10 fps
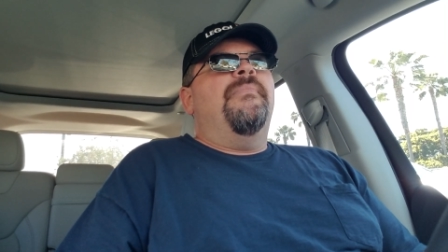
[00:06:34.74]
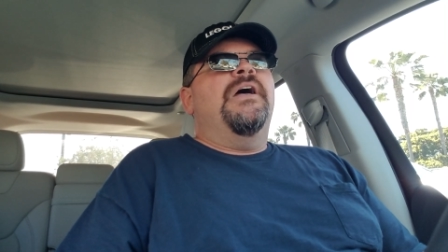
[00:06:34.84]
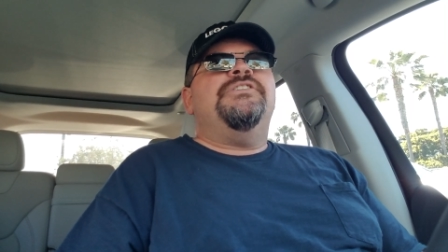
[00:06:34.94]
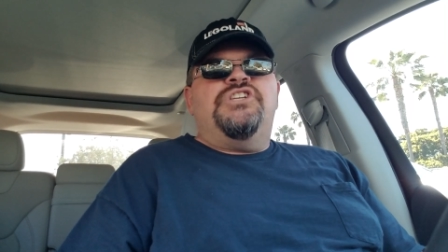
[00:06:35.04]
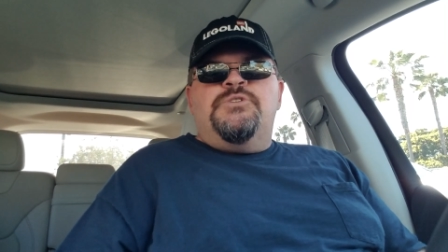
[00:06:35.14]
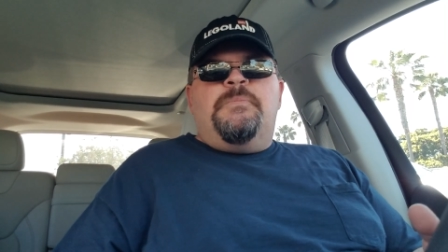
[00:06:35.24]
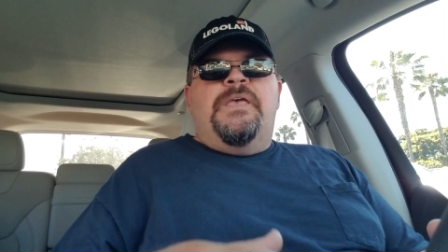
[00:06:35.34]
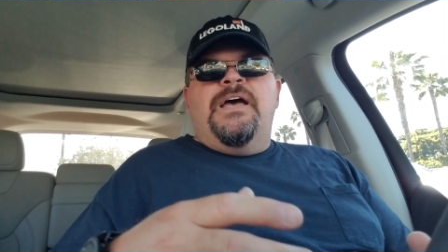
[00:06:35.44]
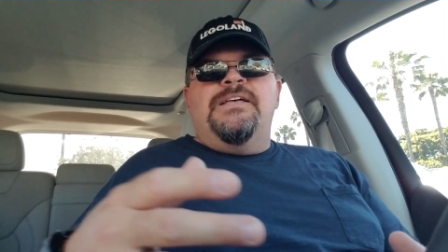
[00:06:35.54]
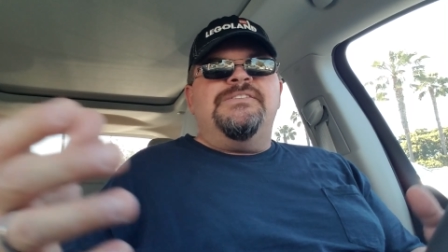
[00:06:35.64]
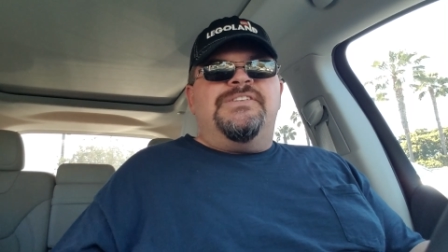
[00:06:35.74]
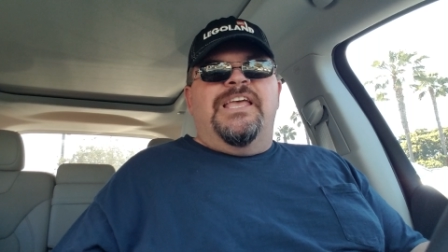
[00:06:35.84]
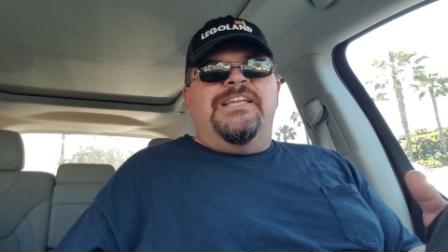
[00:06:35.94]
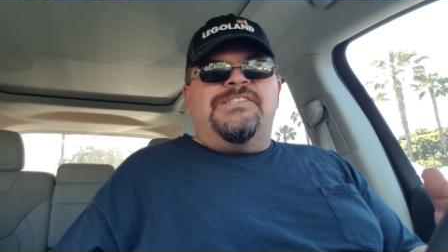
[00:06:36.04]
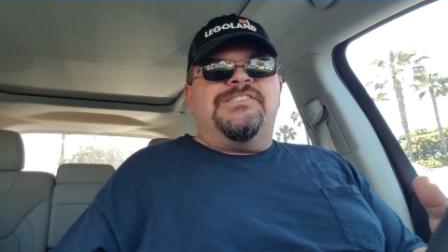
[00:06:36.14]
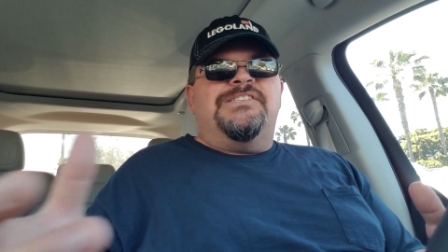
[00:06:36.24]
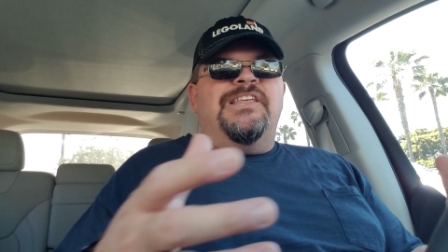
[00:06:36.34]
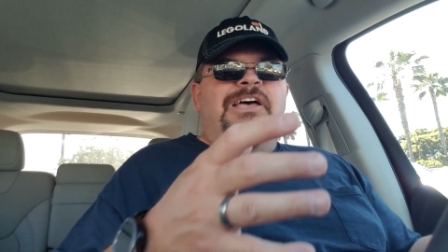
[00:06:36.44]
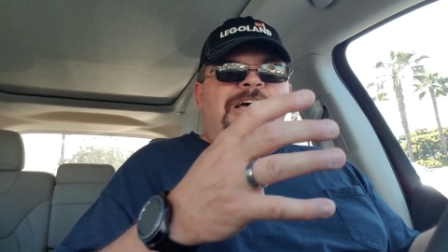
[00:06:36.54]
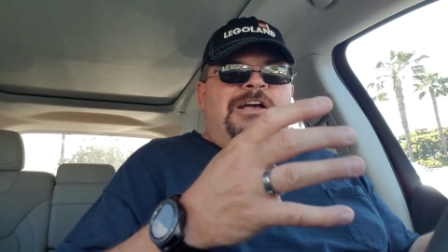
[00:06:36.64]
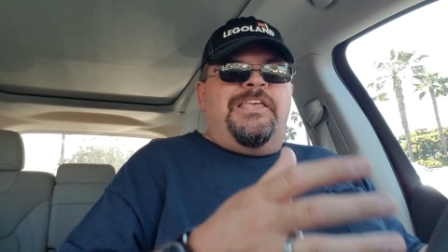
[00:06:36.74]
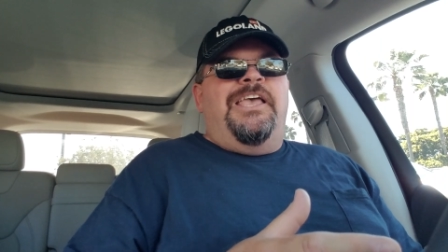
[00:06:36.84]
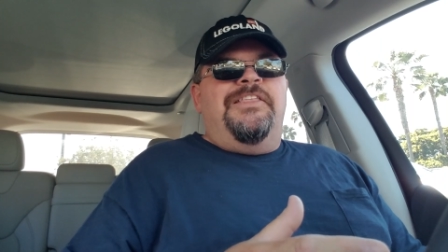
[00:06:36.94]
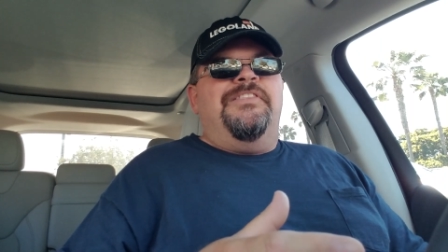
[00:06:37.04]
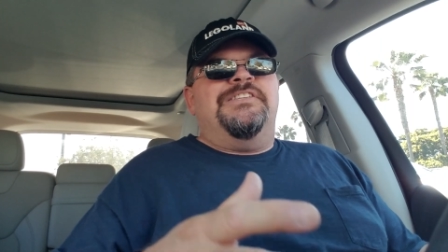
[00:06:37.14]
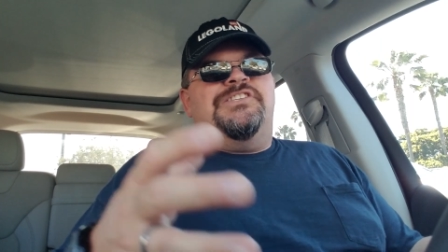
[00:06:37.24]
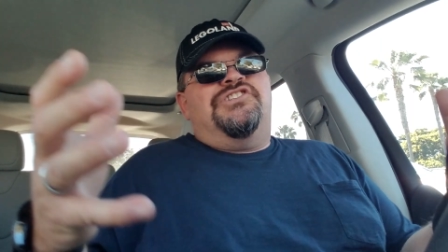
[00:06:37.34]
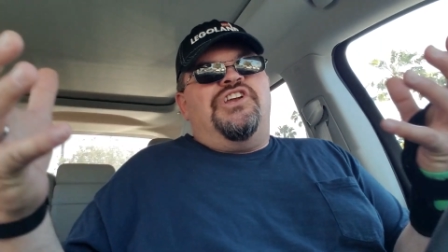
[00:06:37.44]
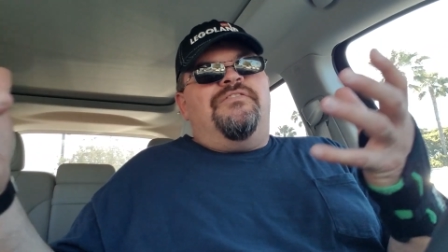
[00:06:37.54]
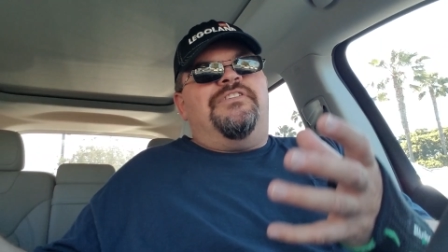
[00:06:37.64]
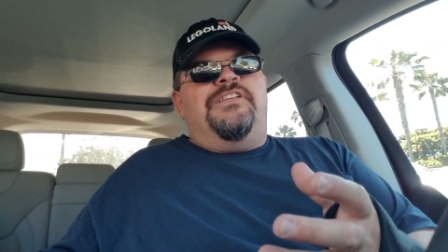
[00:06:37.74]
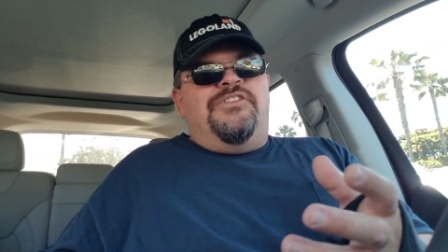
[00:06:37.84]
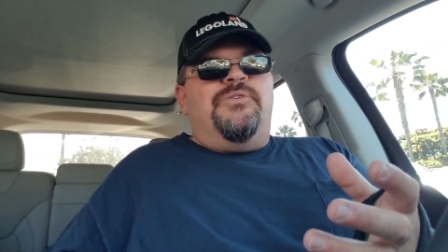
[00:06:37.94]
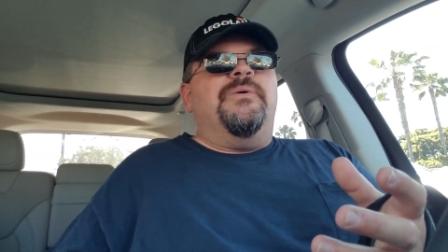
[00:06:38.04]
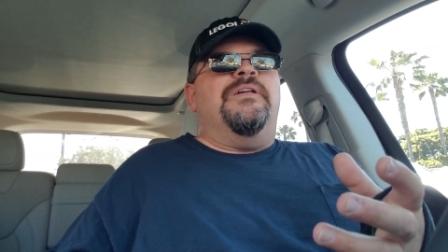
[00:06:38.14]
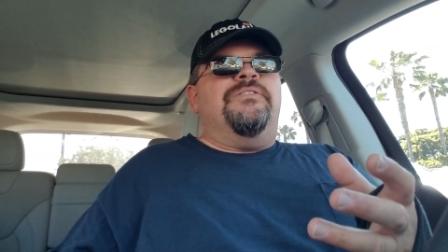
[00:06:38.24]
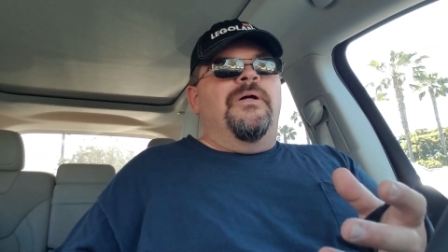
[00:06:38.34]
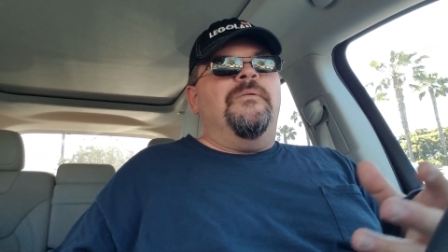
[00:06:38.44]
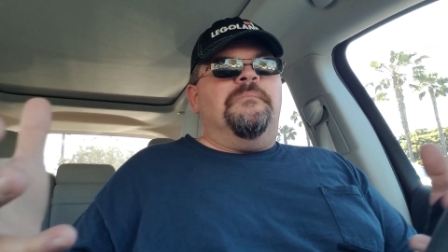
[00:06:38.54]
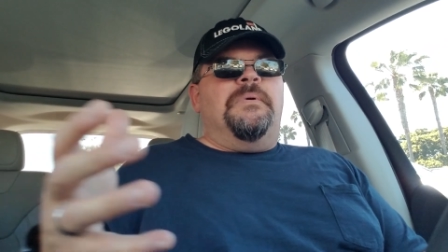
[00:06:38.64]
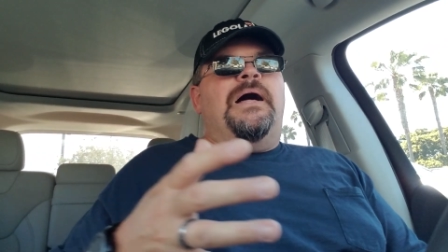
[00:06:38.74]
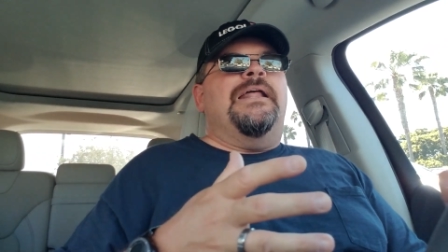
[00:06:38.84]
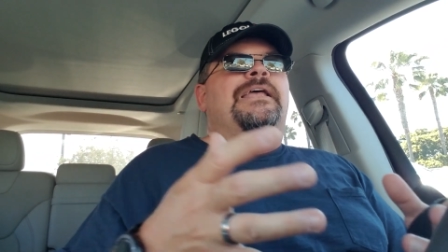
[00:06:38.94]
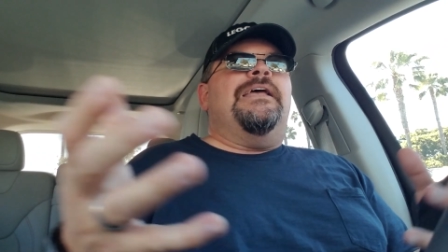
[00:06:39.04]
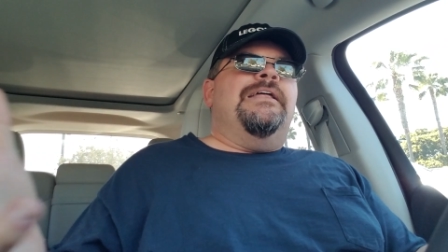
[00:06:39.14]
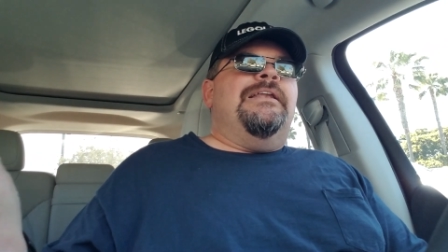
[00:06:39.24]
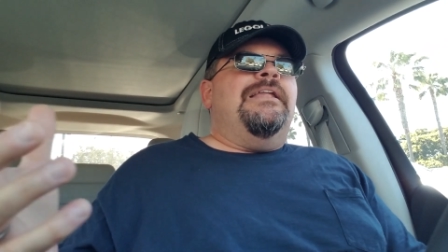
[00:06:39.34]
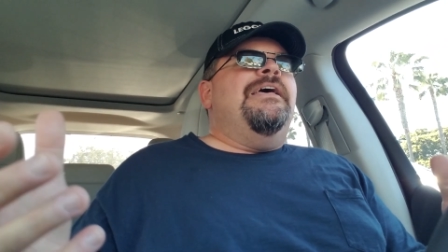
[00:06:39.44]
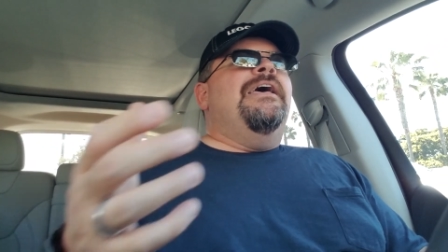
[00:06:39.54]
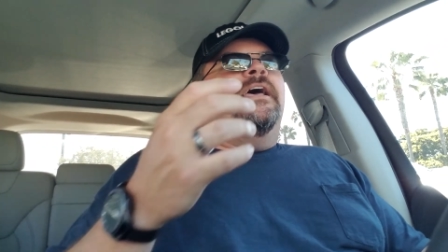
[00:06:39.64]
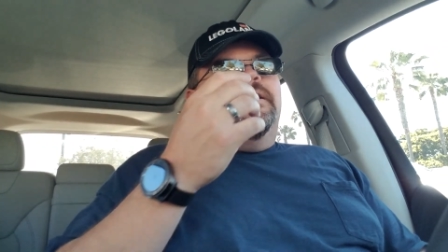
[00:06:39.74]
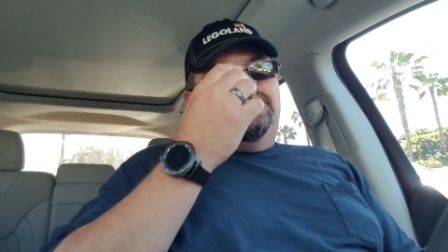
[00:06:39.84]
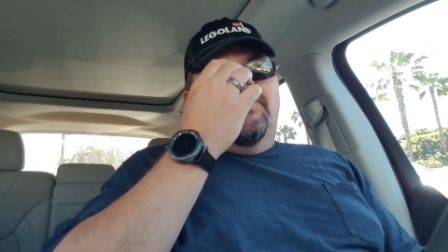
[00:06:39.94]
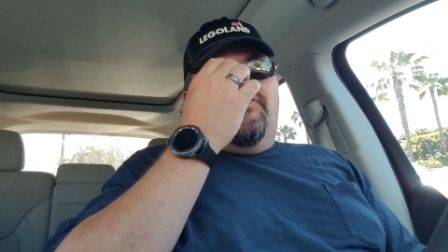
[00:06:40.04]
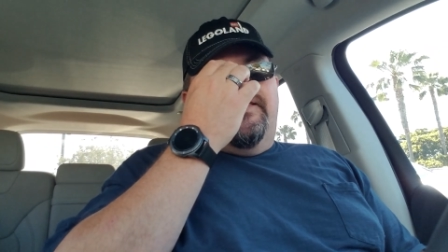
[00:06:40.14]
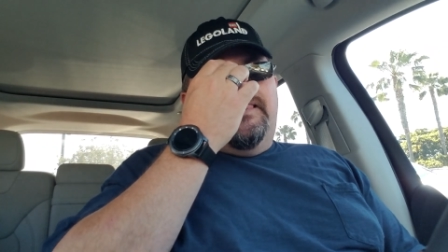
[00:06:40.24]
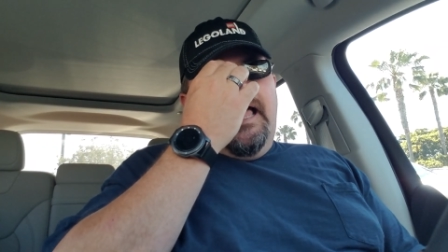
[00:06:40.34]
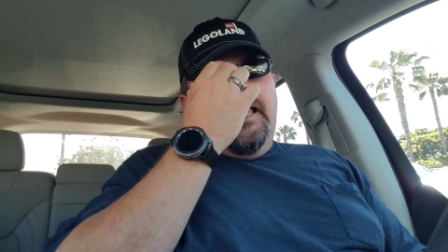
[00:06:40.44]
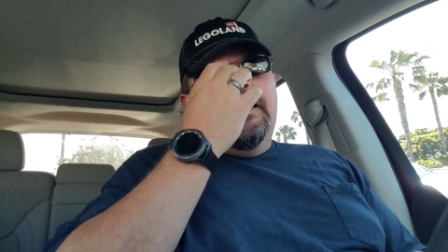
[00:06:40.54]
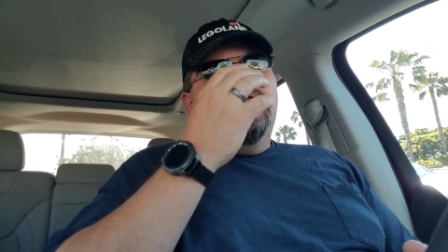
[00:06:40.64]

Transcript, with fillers: just because it's the, a kid that's shoved into an adult body and and stuff like that.